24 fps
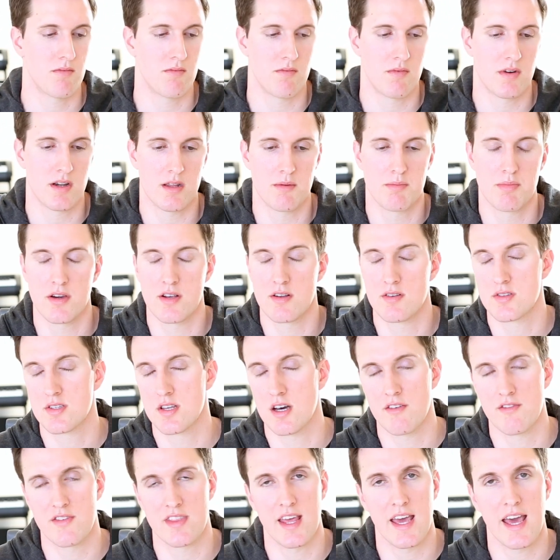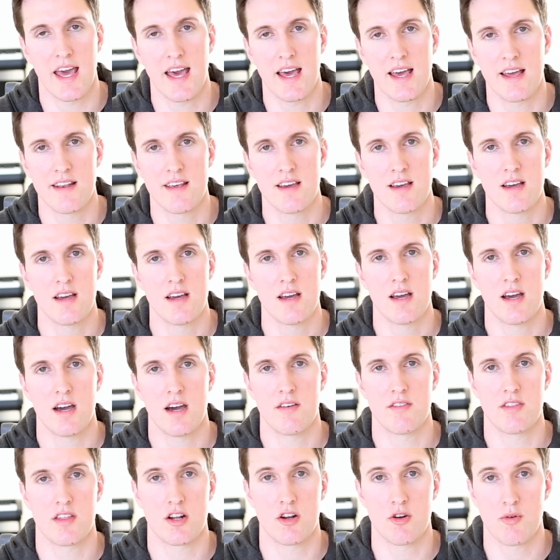when you put yourself in the head
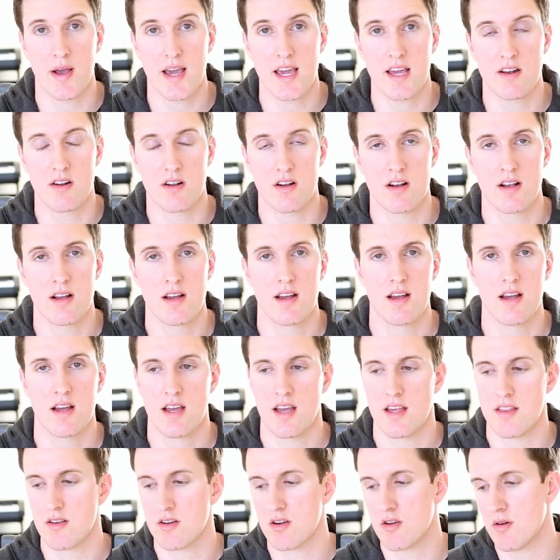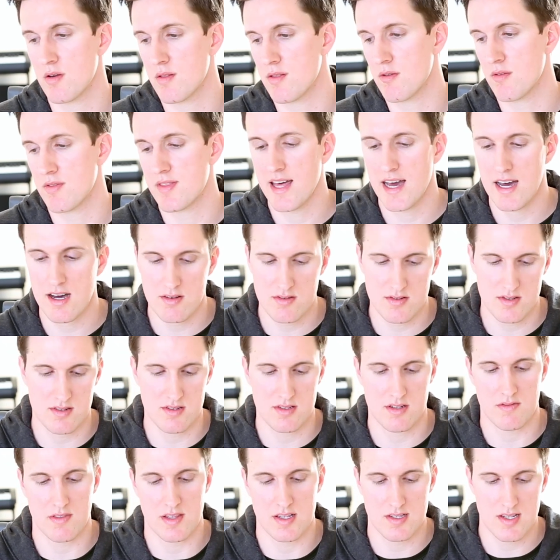of the grader and they're going through
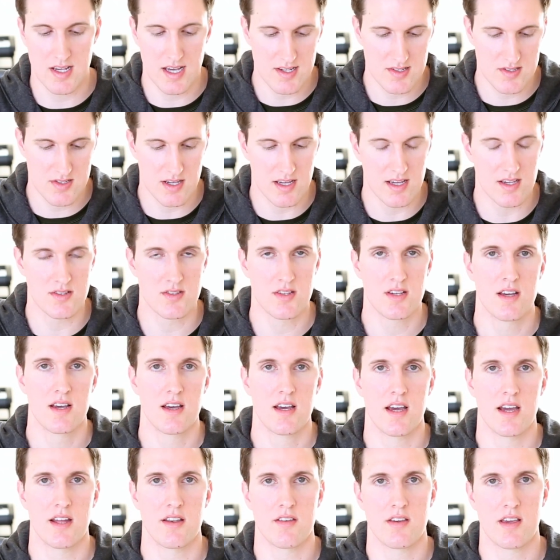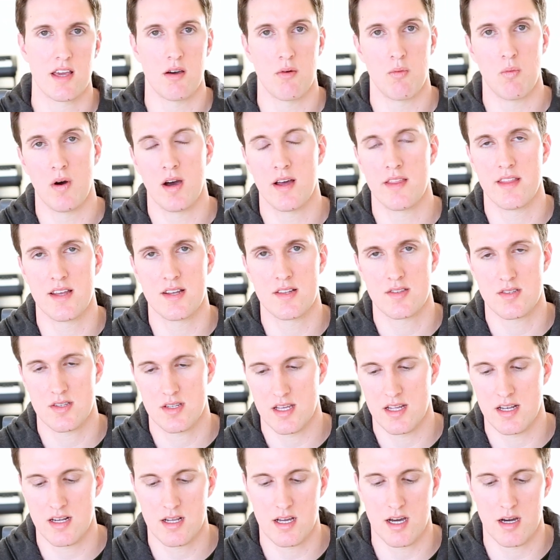thousands of these essays and you get one that's
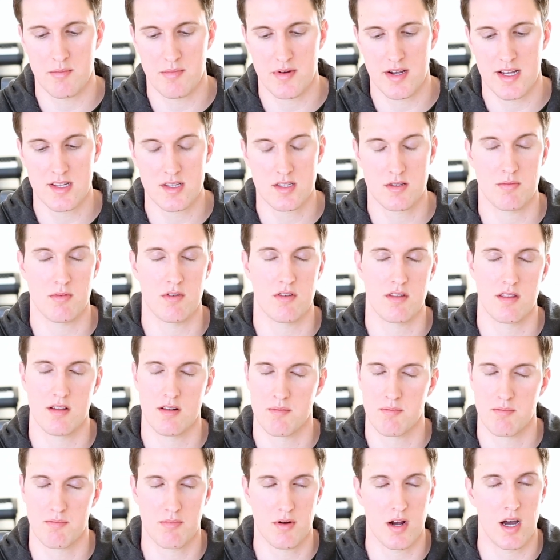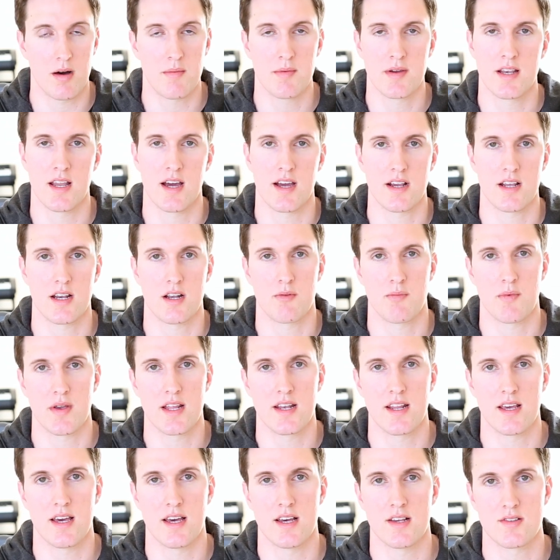incomprehensible, they're probably not going to
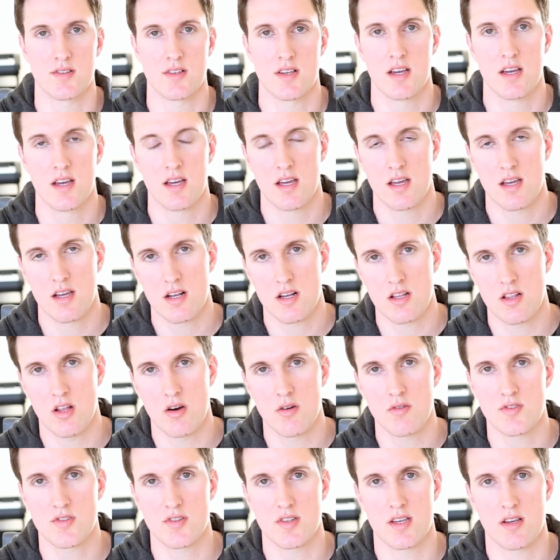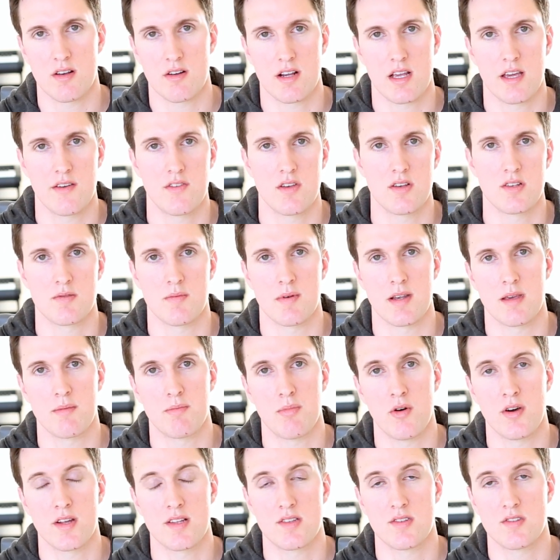read it as closely or give you as many
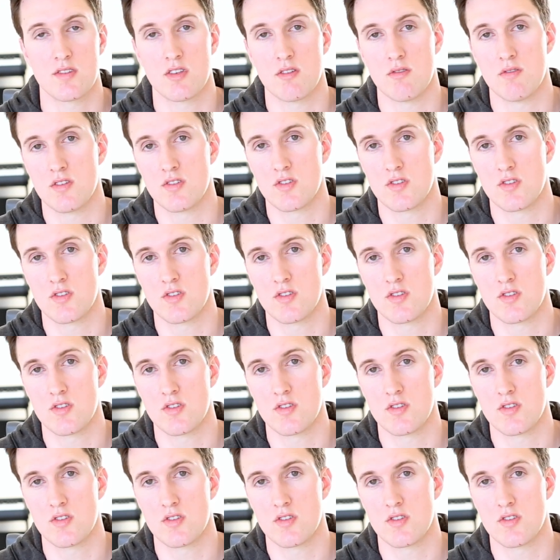points as you